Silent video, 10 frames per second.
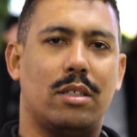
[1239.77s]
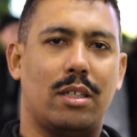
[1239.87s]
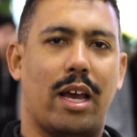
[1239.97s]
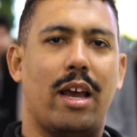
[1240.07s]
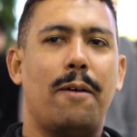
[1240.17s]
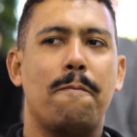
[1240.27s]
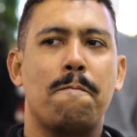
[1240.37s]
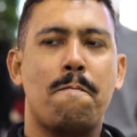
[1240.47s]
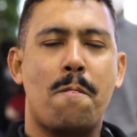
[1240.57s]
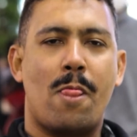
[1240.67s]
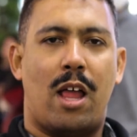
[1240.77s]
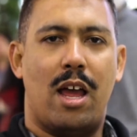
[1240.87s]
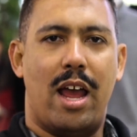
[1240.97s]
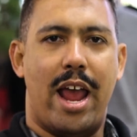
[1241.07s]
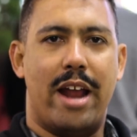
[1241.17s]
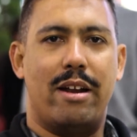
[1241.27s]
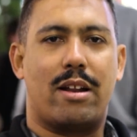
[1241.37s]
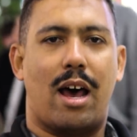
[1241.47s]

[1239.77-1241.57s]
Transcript: Okay, and